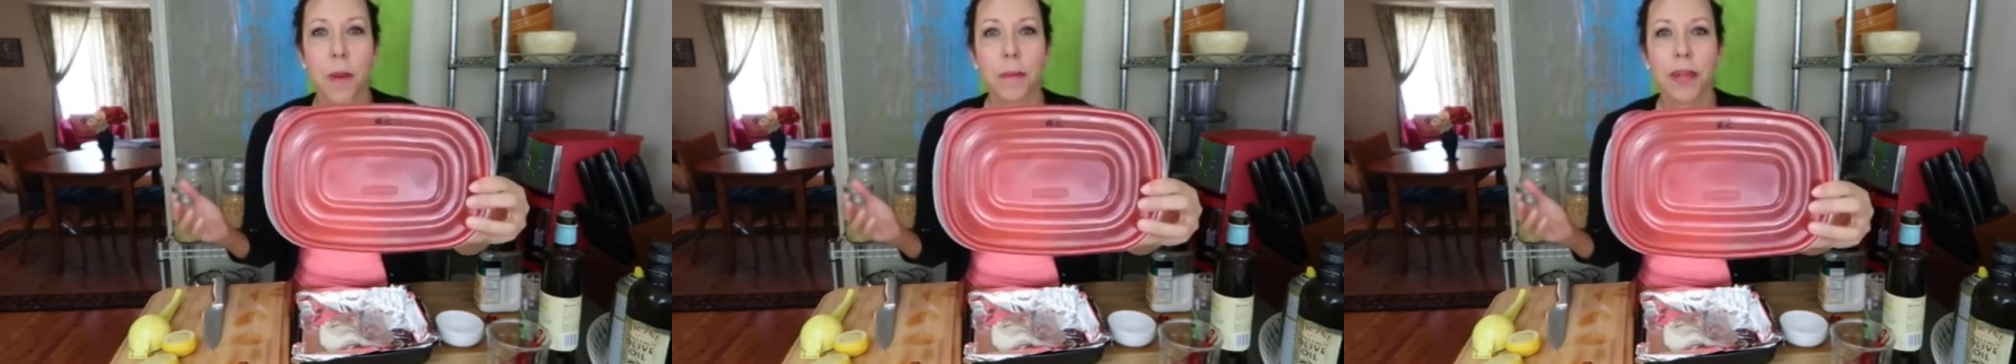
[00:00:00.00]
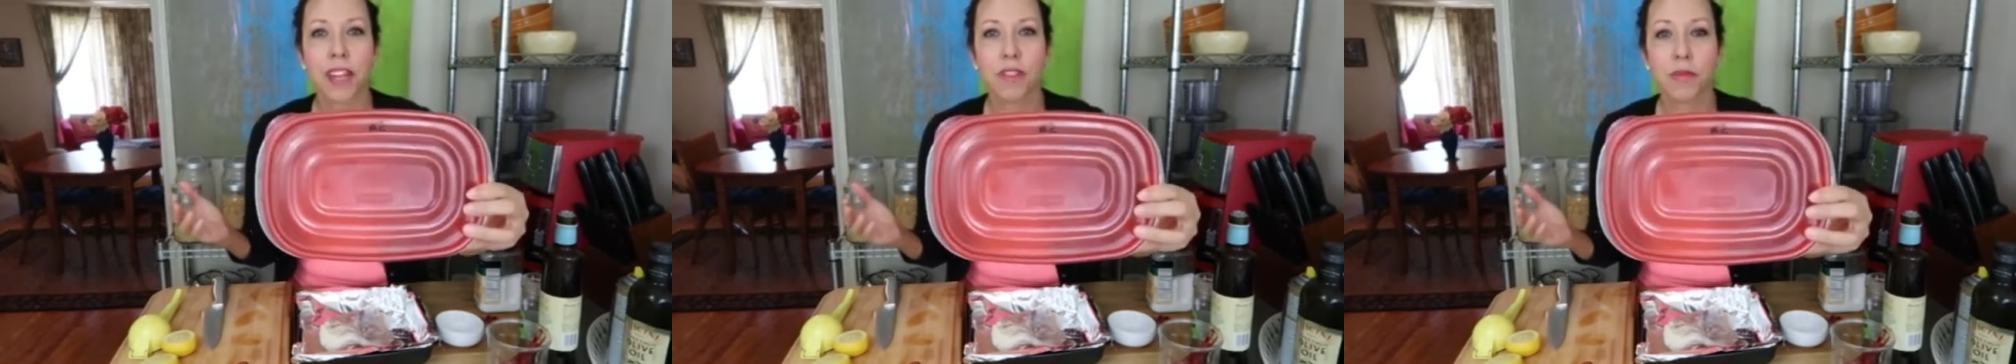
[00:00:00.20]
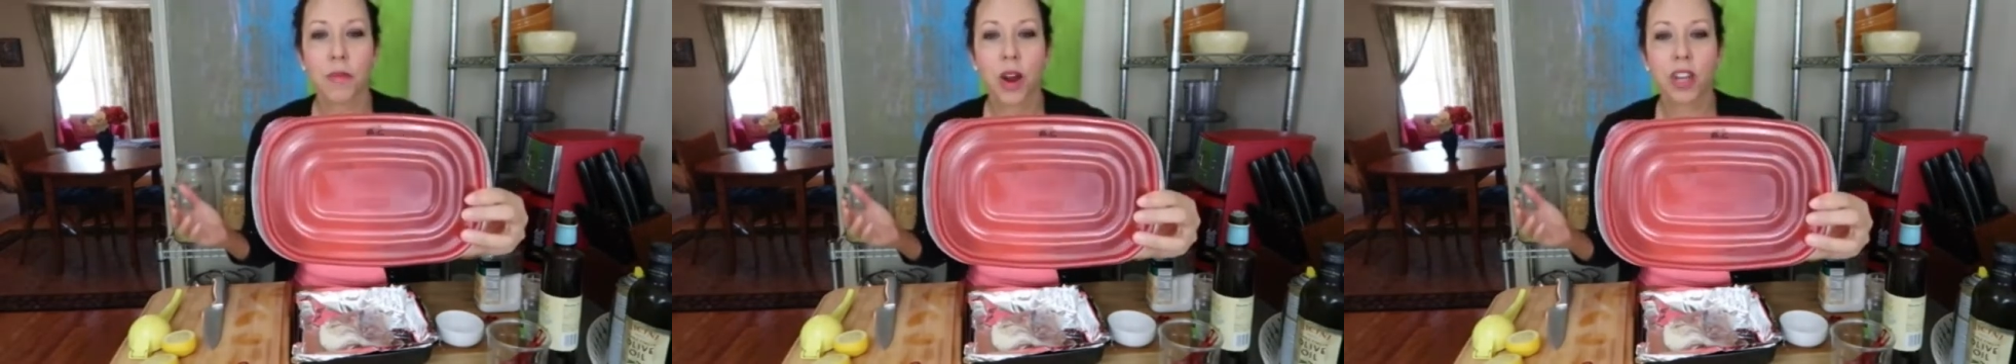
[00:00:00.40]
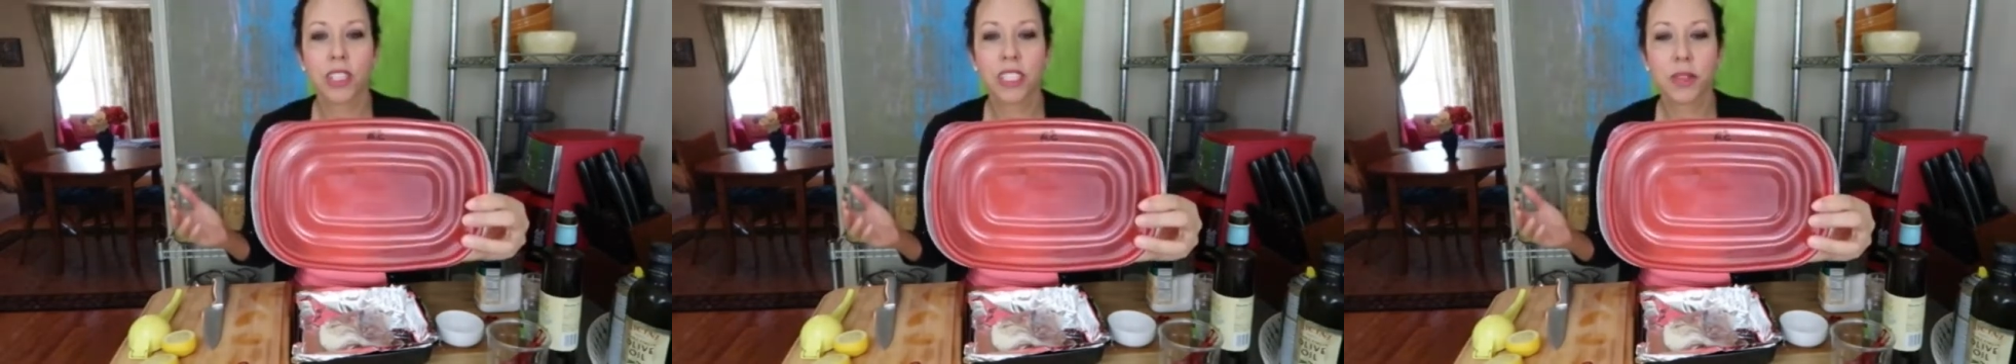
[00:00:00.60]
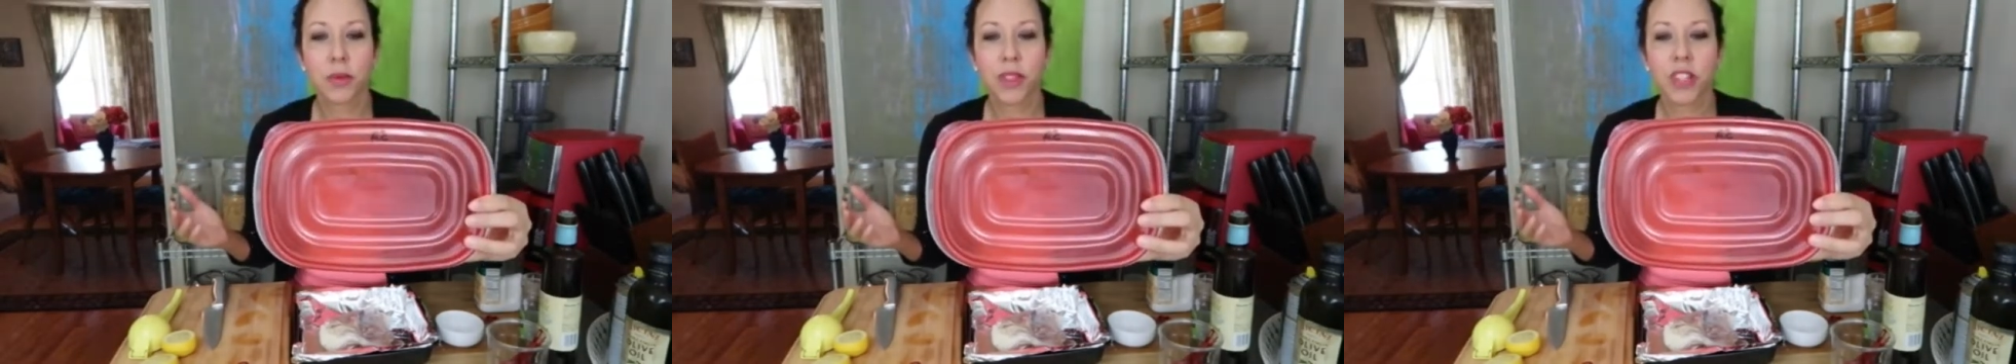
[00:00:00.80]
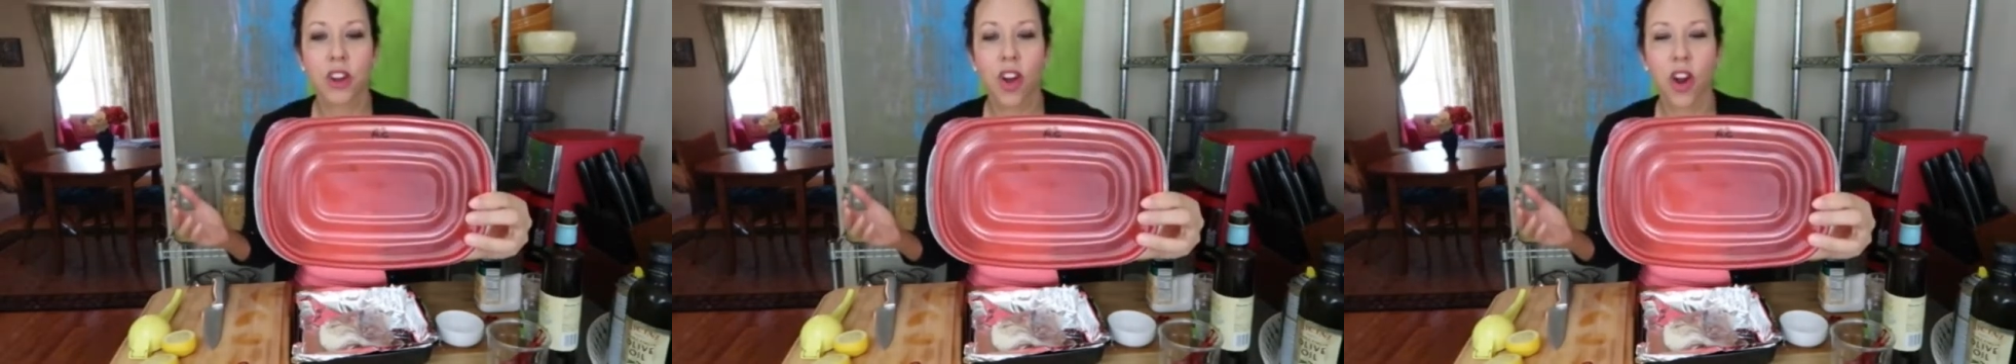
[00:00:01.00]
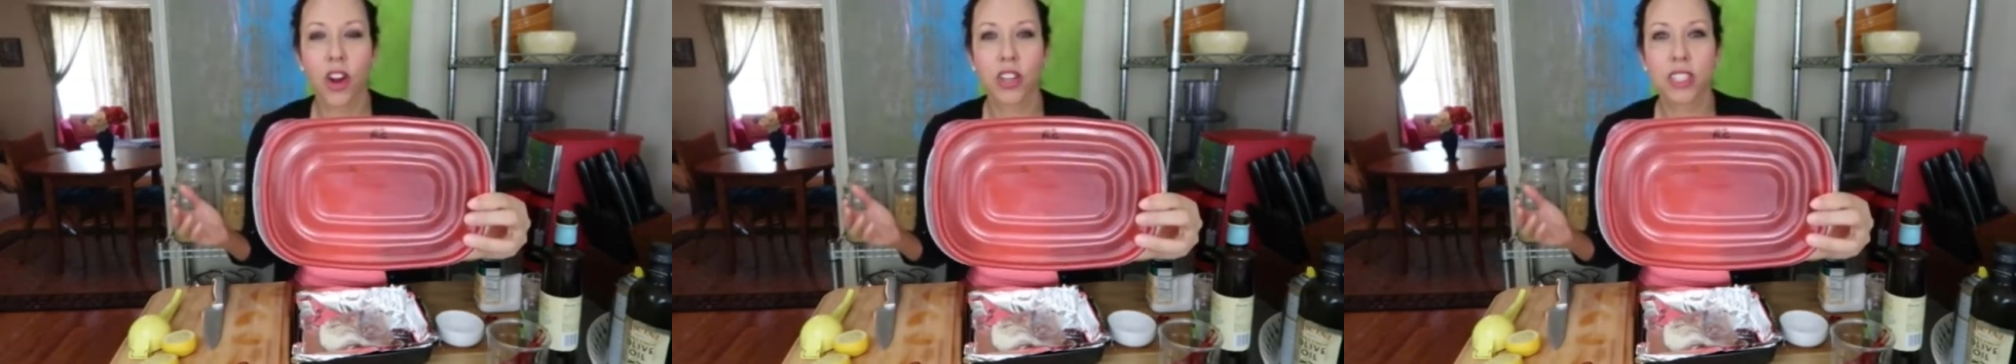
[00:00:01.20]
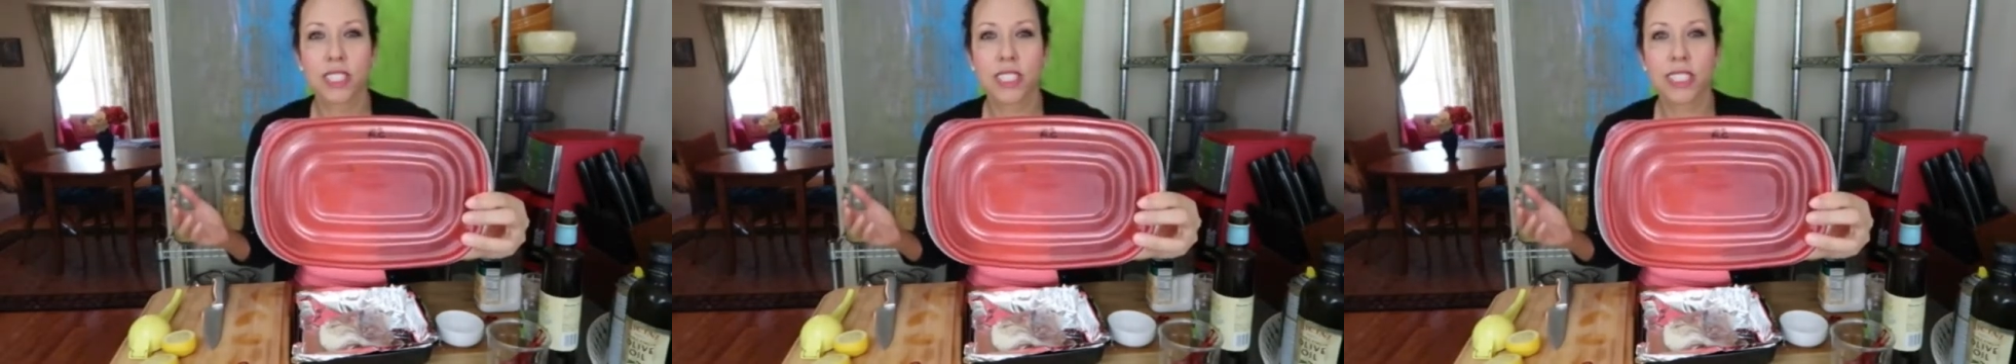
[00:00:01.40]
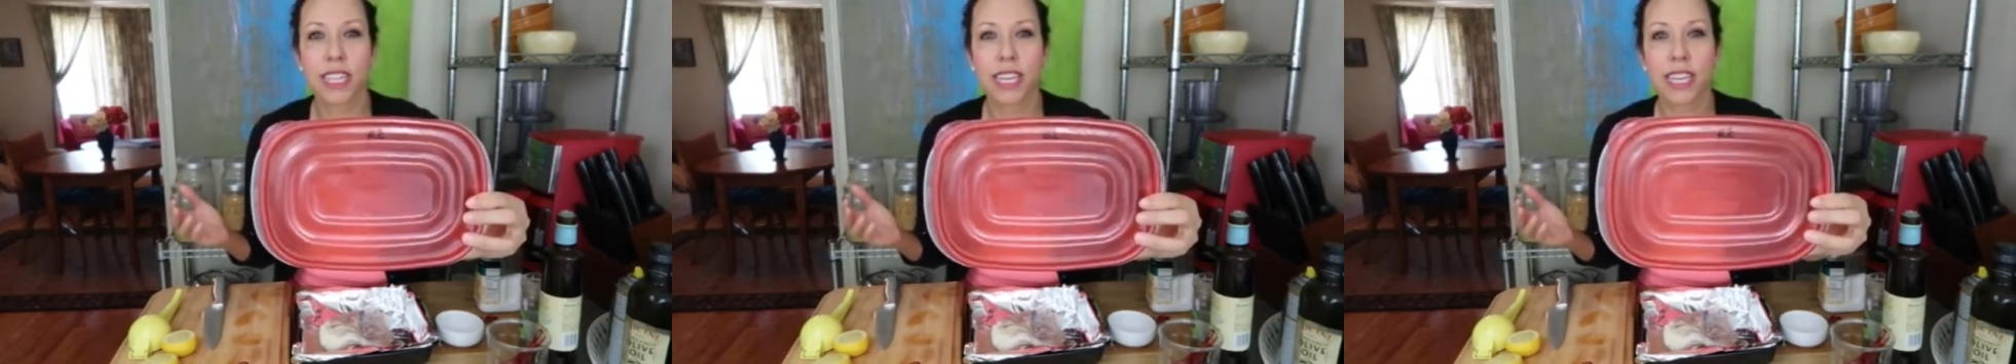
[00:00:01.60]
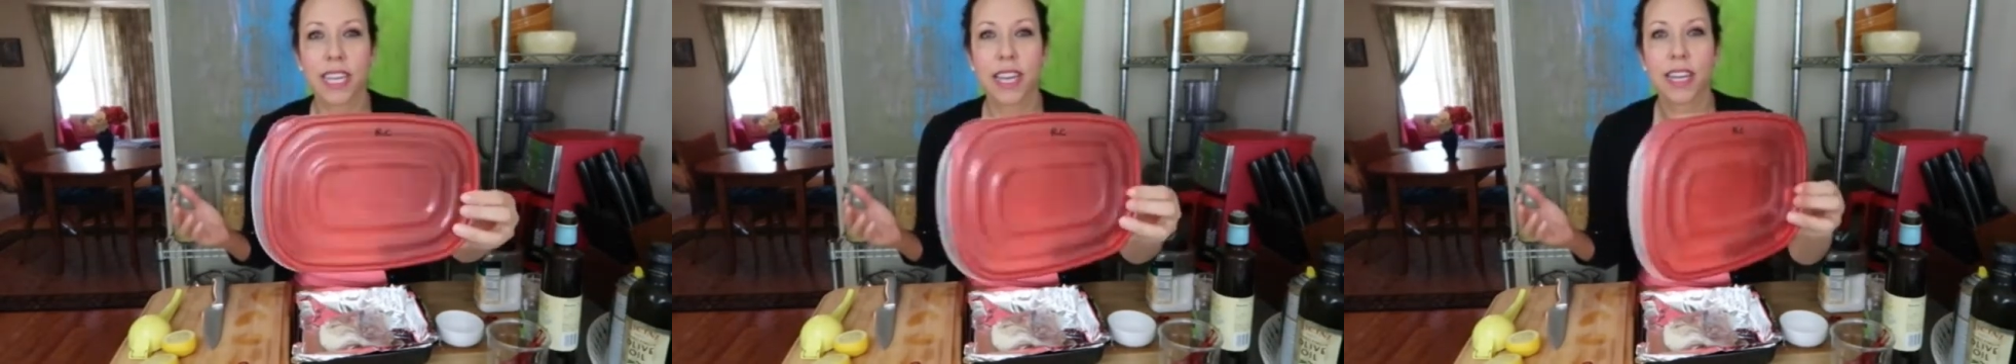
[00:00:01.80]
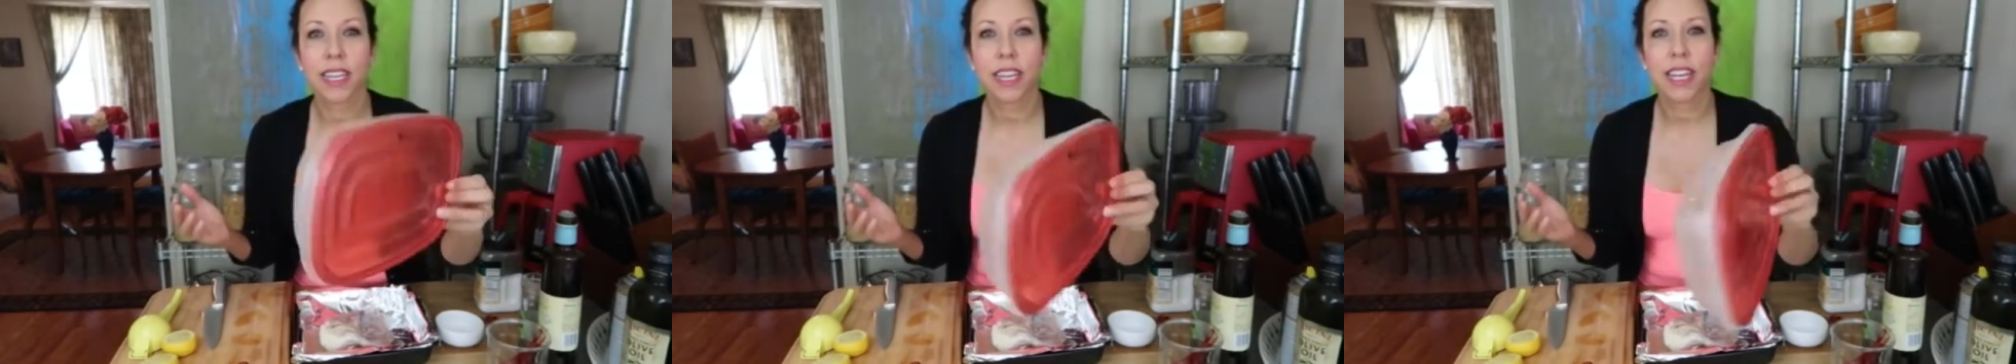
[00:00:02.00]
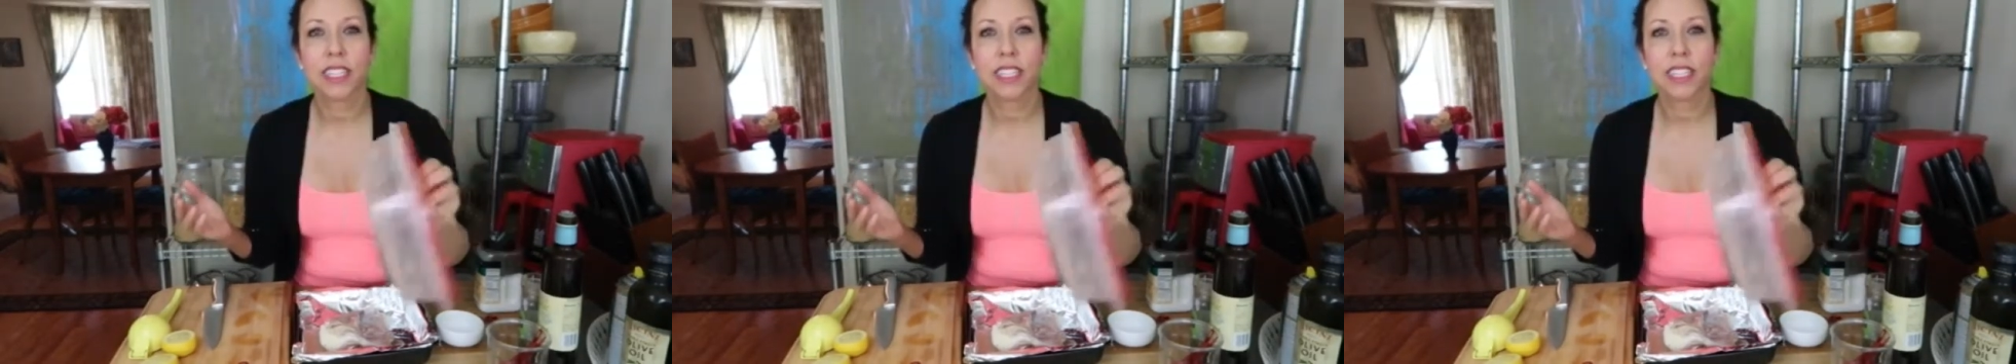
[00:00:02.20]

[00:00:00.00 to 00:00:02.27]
but I've marked it with an RC.